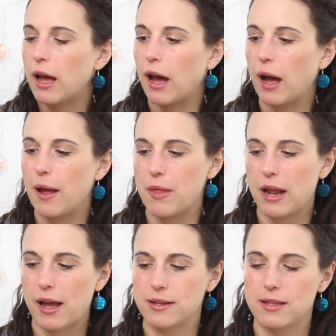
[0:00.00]
and then
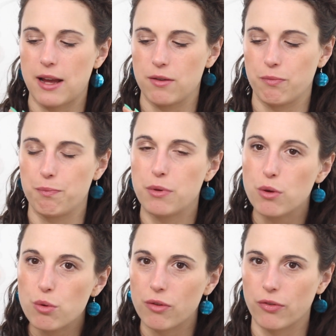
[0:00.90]
it has that
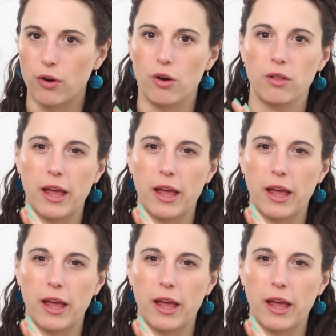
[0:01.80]
beautiful